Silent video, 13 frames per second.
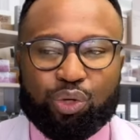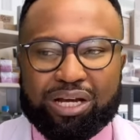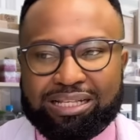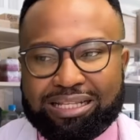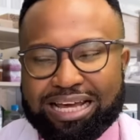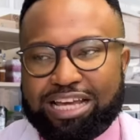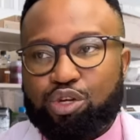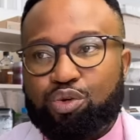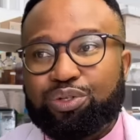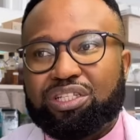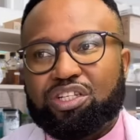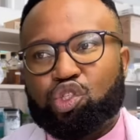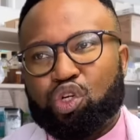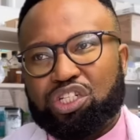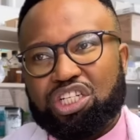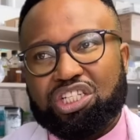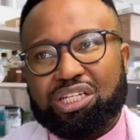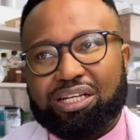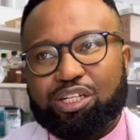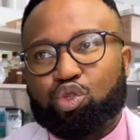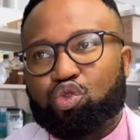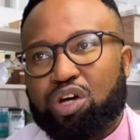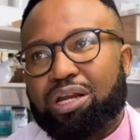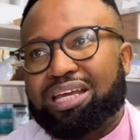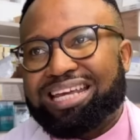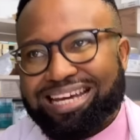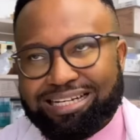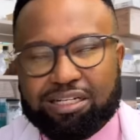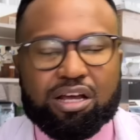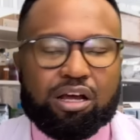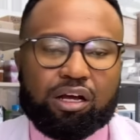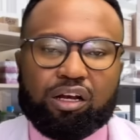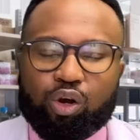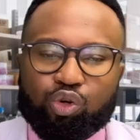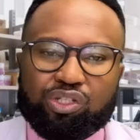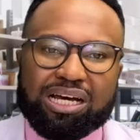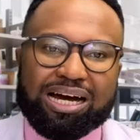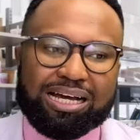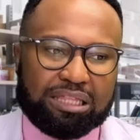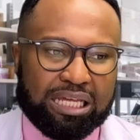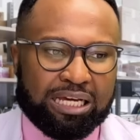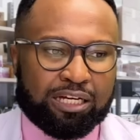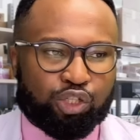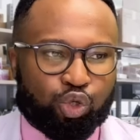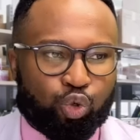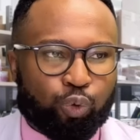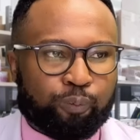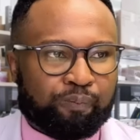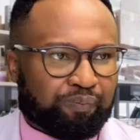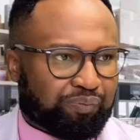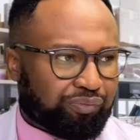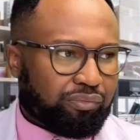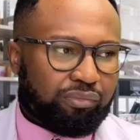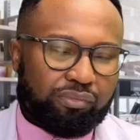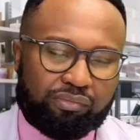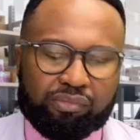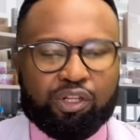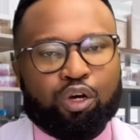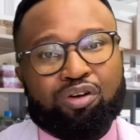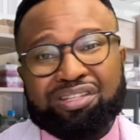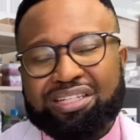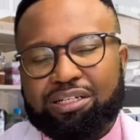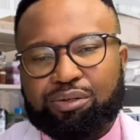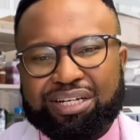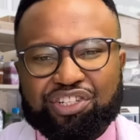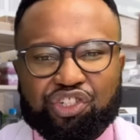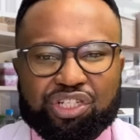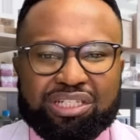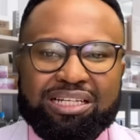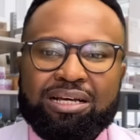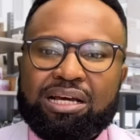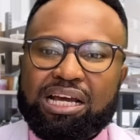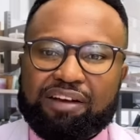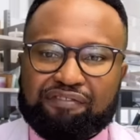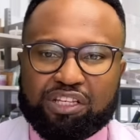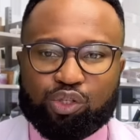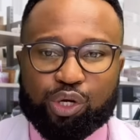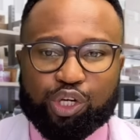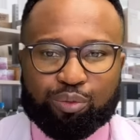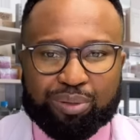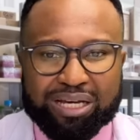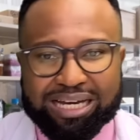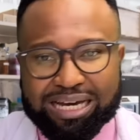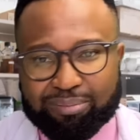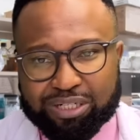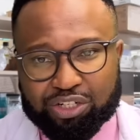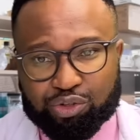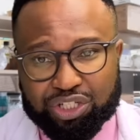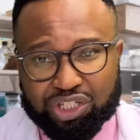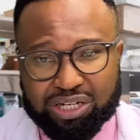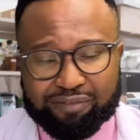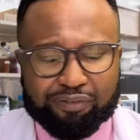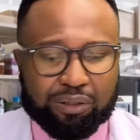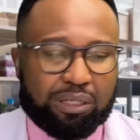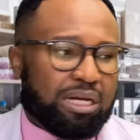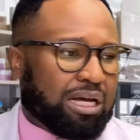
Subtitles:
And they used it strategically to try to get closer, I think, to considerations if there's going to be a cabinet reshuffle.